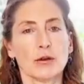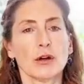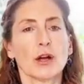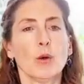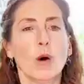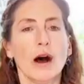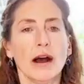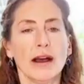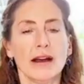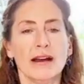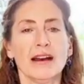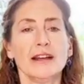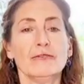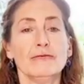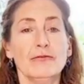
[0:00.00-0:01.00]
require
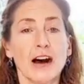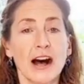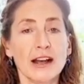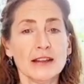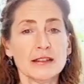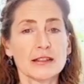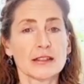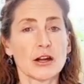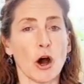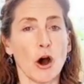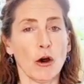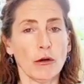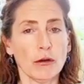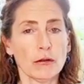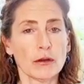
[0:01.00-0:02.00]
advanced
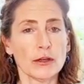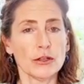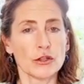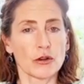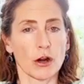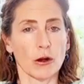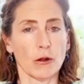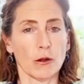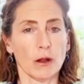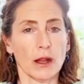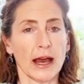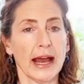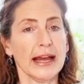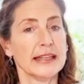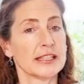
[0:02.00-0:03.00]
oral control
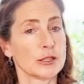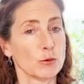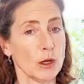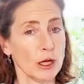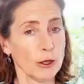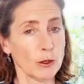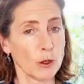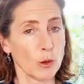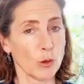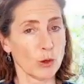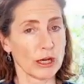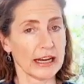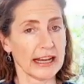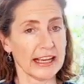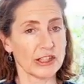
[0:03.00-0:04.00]
and swallow
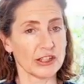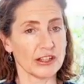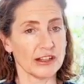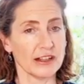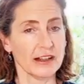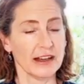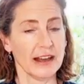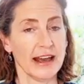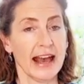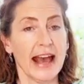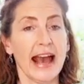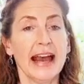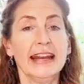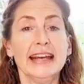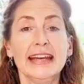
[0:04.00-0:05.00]
coordination
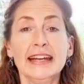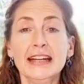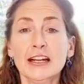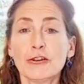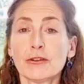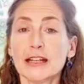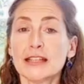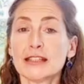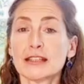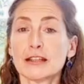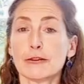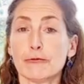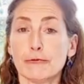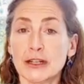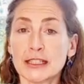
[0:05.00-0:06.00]
and increase the
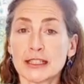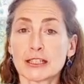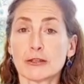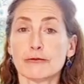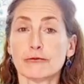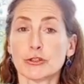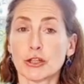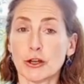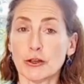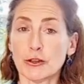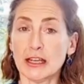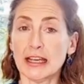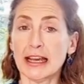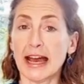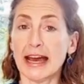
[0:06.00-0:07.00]
risk of
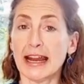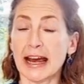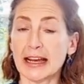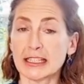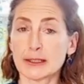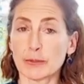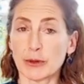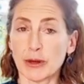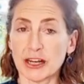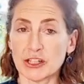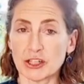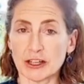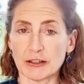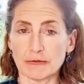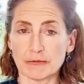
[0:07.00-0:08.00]
choking and
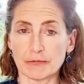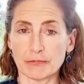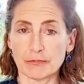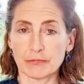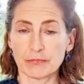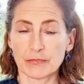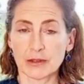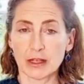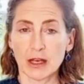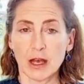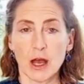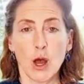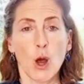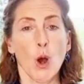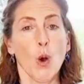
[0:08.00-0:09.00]
aspiration.
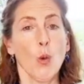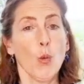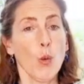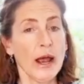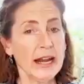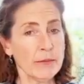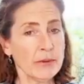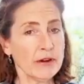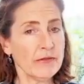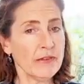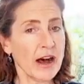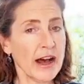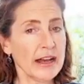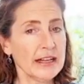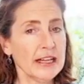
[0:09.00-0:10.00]
When
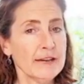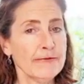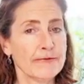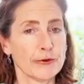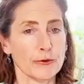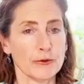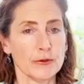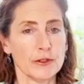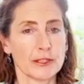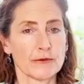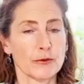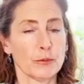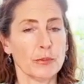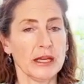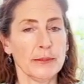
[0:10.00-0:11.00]
providing foods
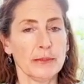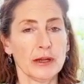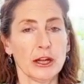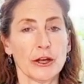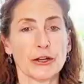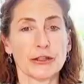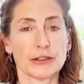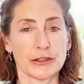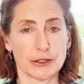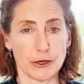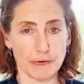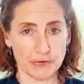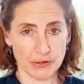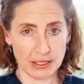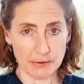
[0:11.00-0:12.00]
for people on a
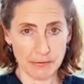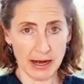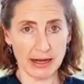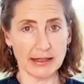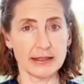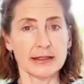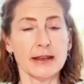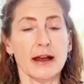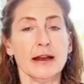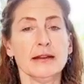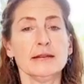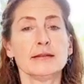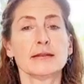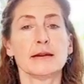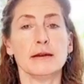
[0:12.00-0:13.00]
soft and
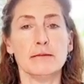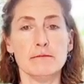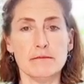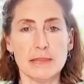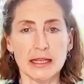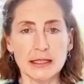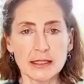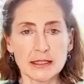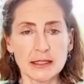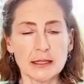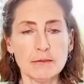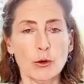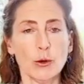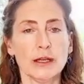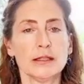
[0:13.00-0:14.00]
bite-sized, minced and
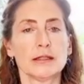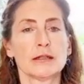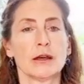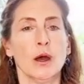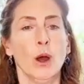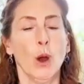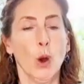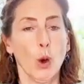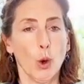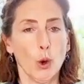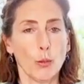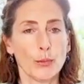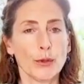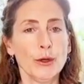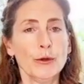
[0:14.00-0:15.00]
moist, or
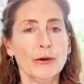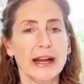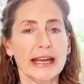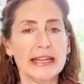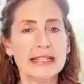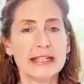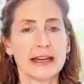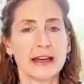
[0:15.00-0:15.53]
pureed,